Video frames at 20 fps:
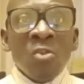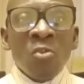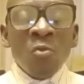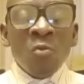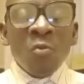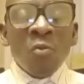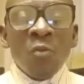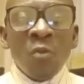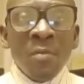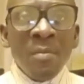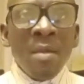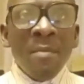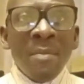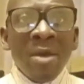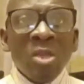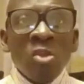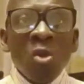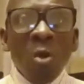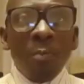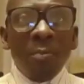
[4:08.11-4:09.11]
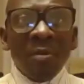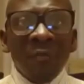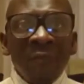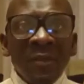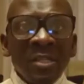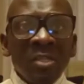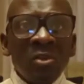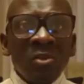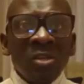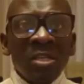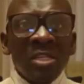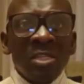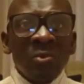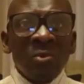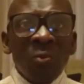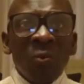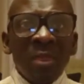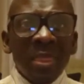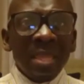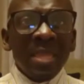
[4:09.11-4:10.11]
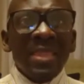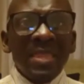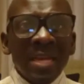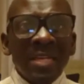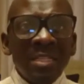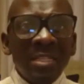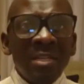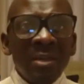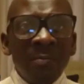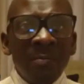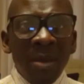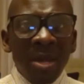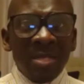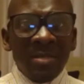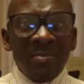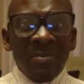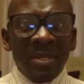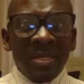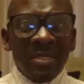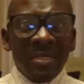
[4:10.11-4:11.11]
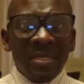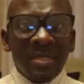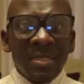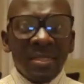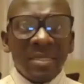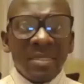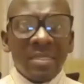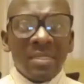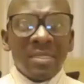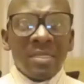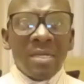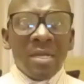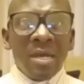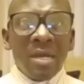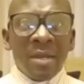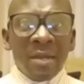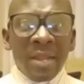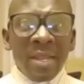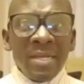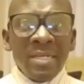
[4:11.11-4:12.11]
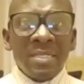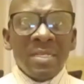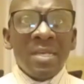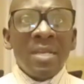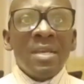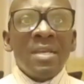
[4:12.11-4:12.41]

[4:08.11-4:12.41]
You remember, your profession is within that department, right?